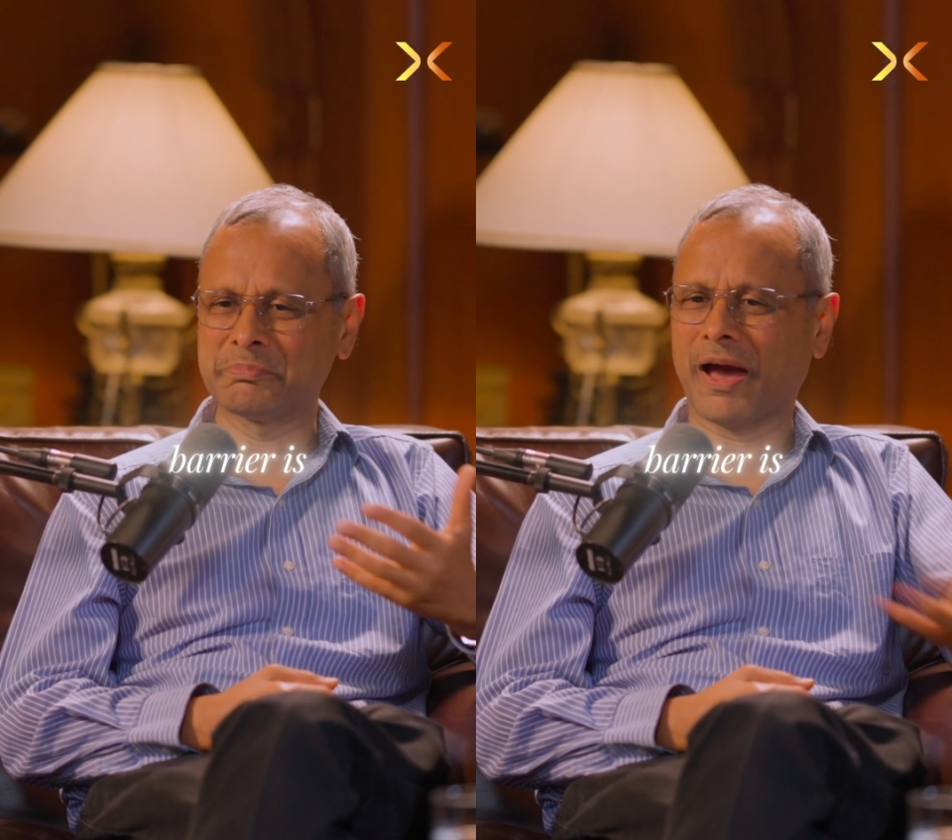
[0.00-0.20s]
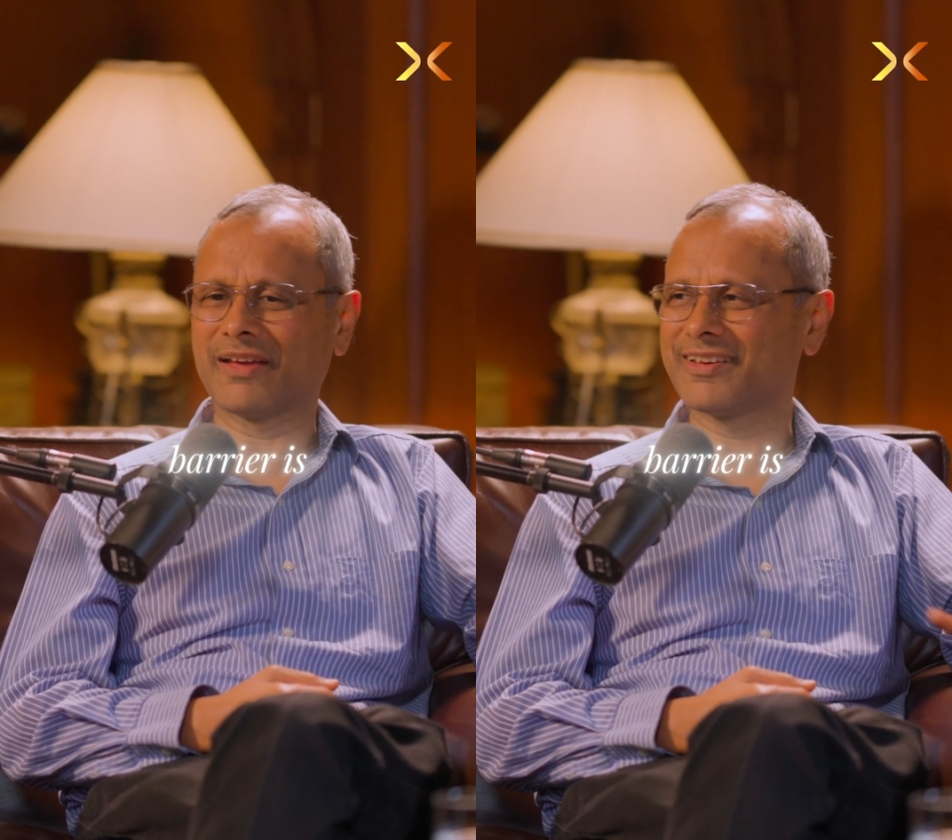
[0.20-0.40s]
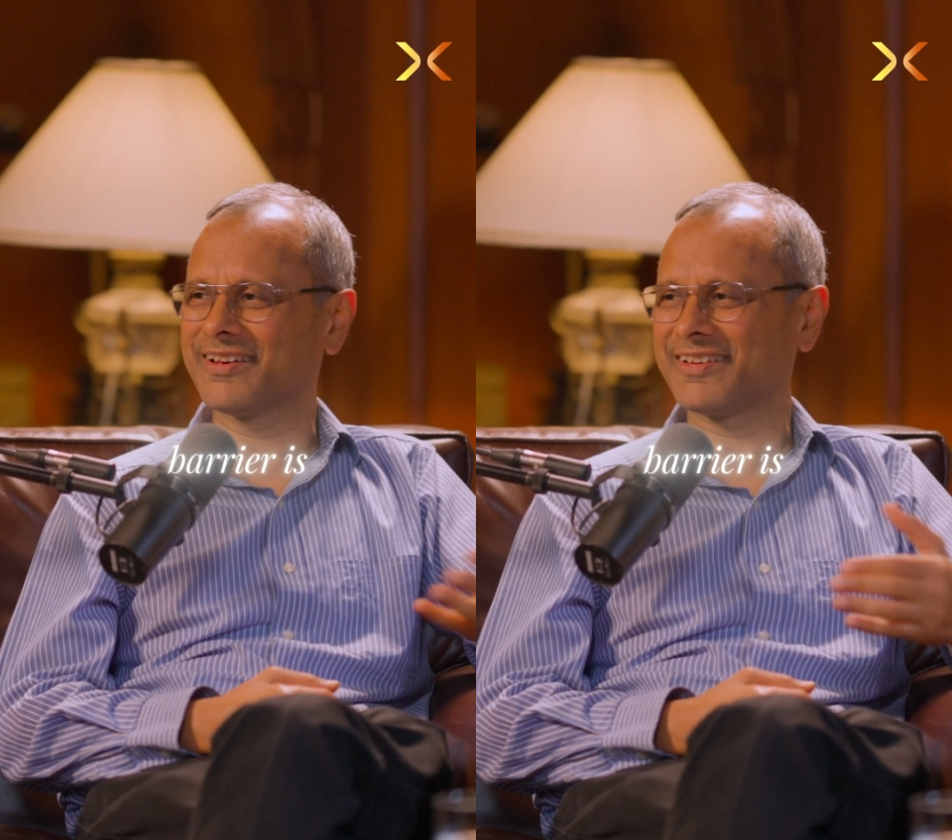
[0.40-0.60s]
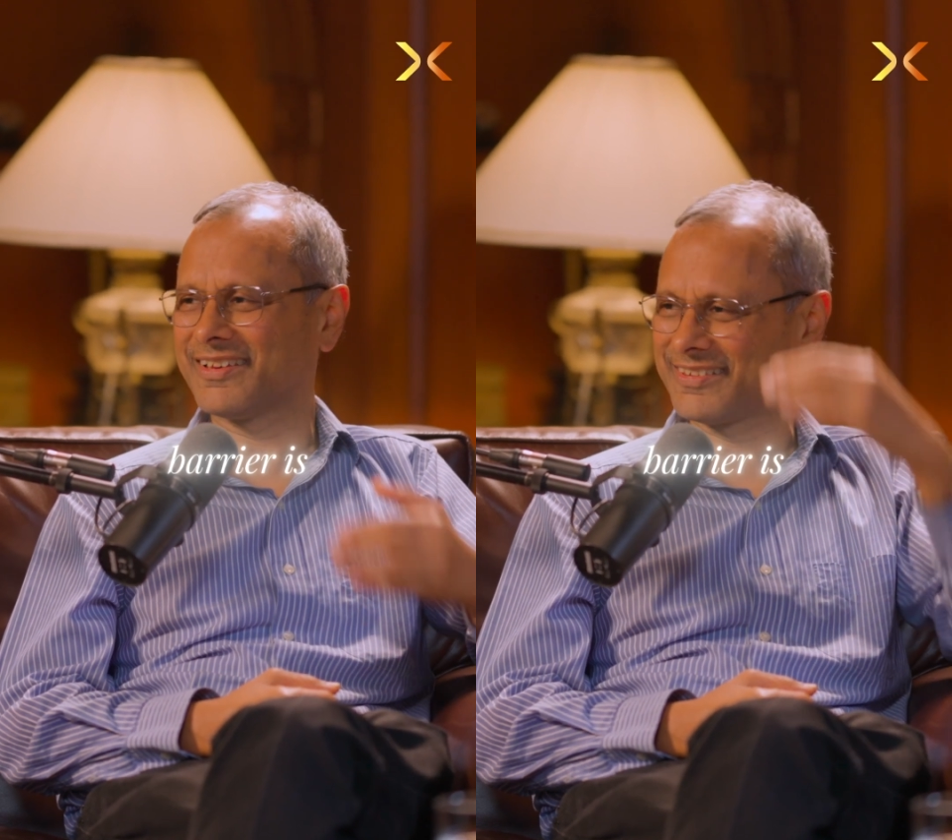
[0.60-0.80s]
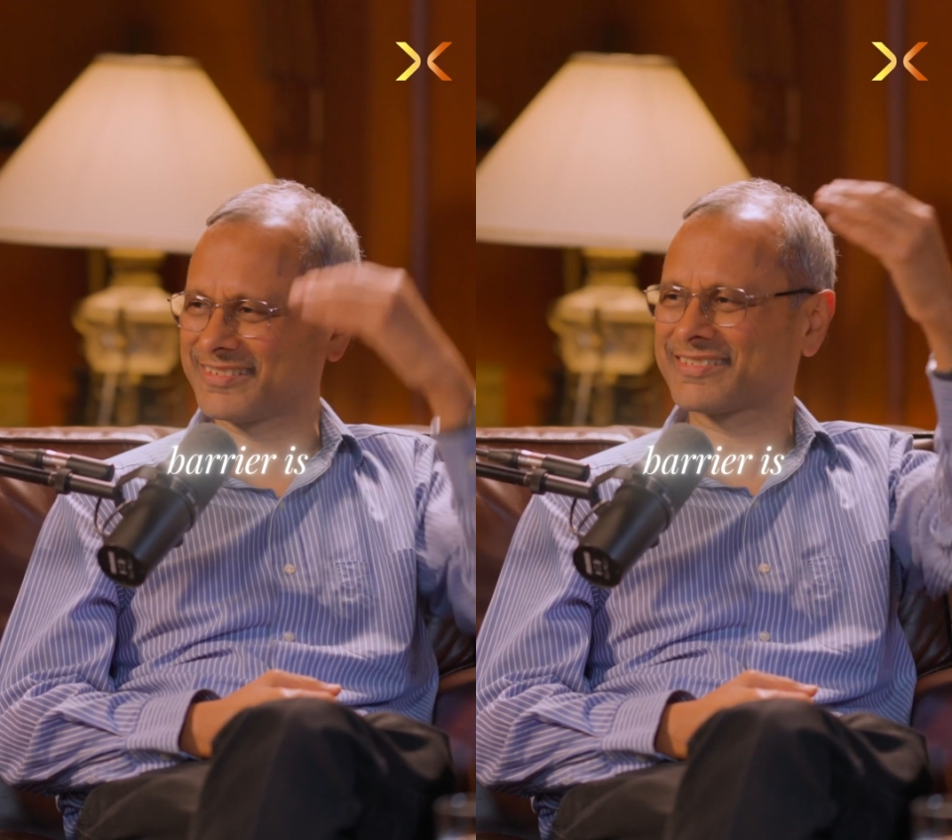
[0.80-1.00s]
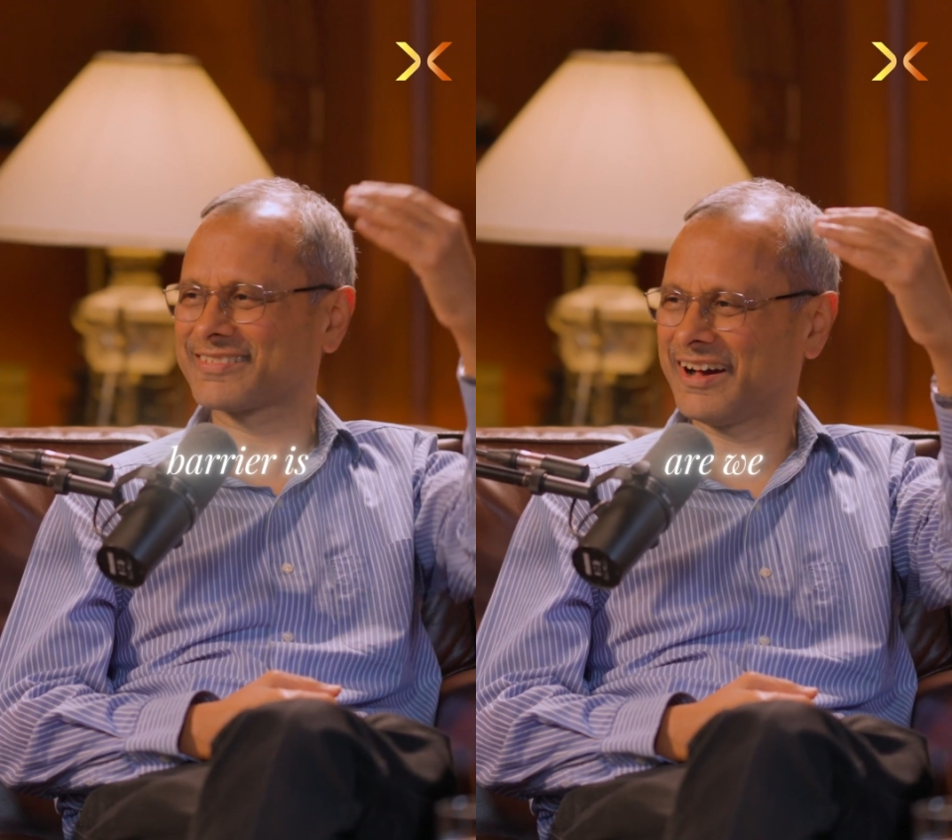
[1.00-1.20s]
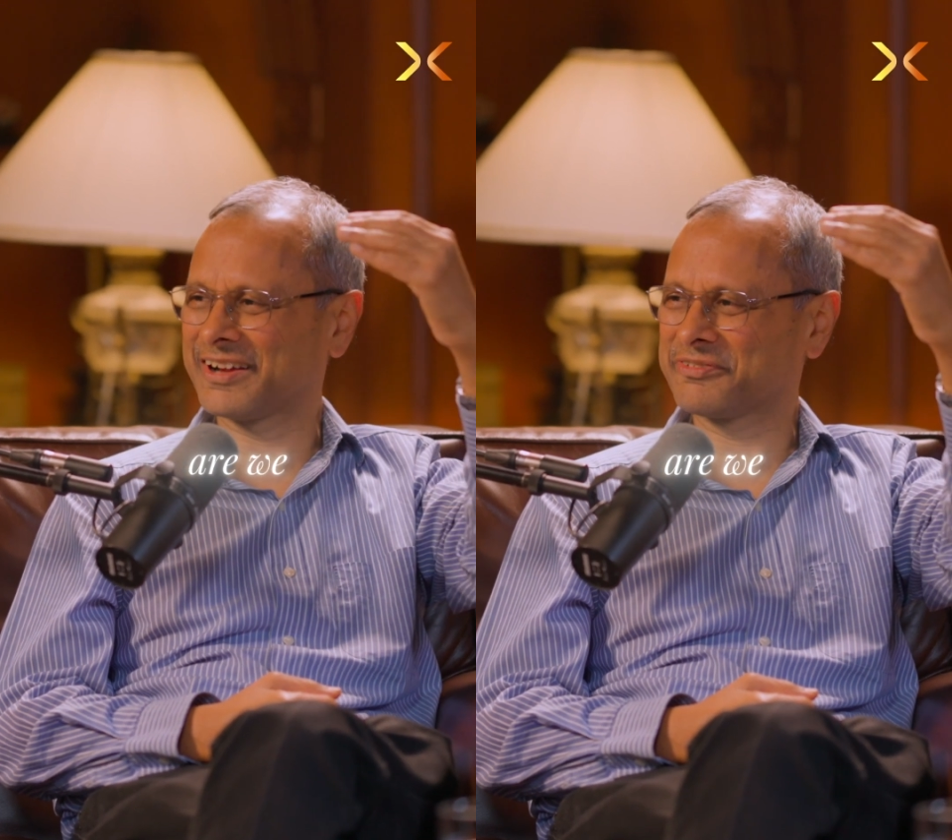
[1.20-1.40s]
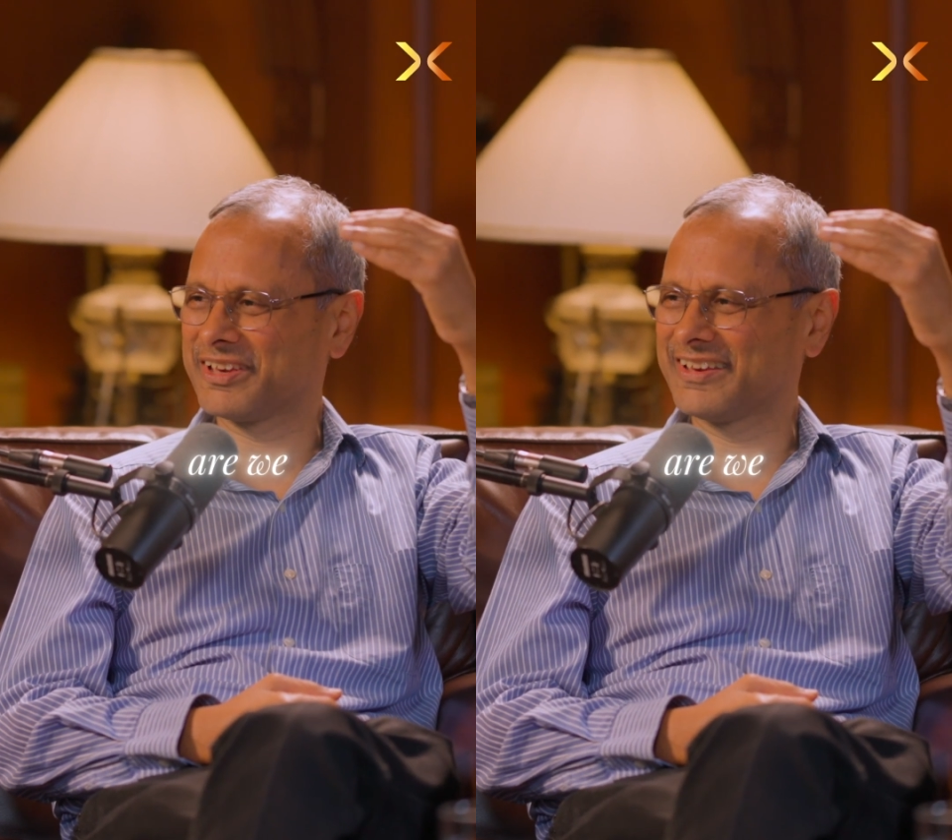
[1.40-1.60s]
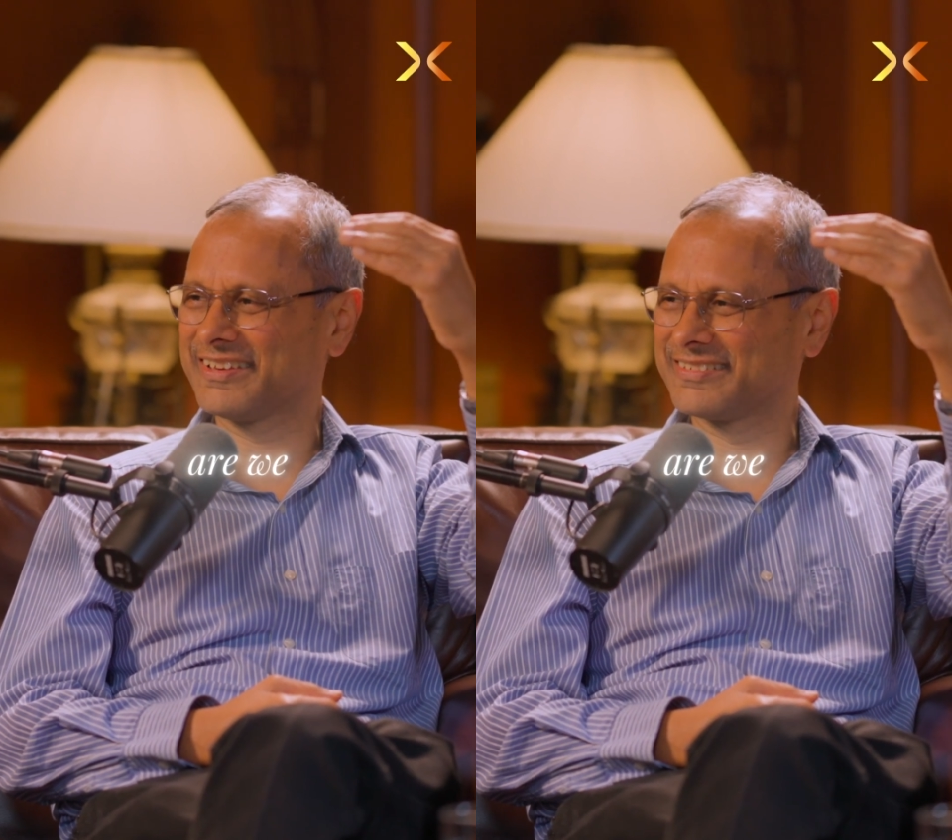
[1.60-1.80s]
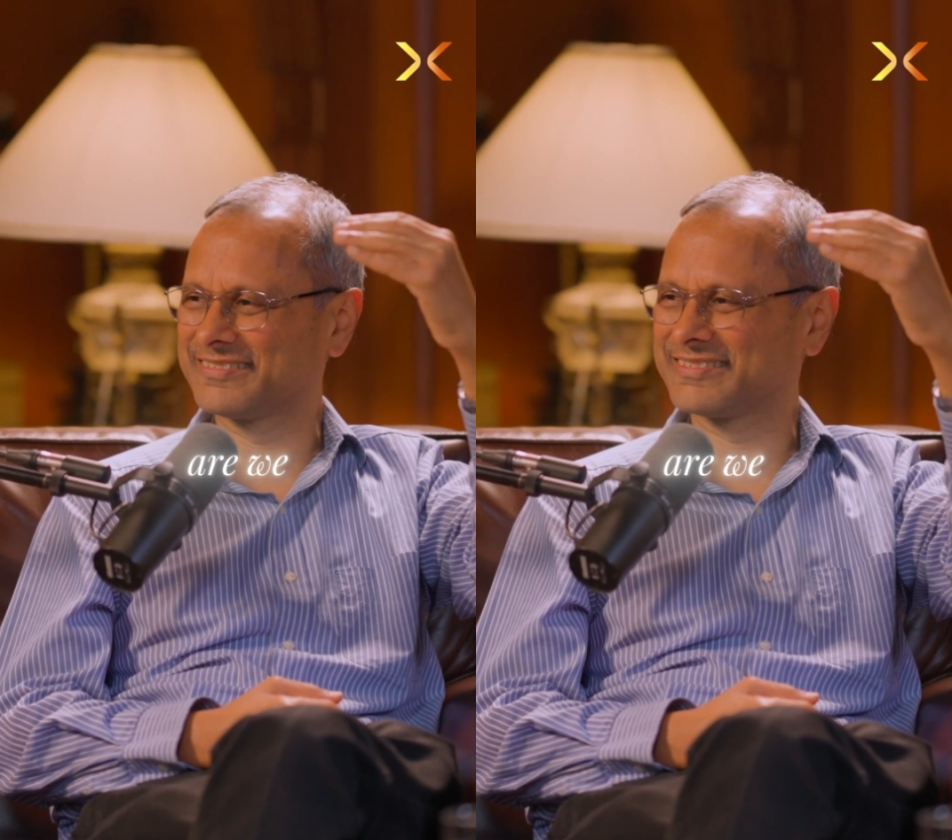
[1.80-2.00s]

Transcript: barrier is, are we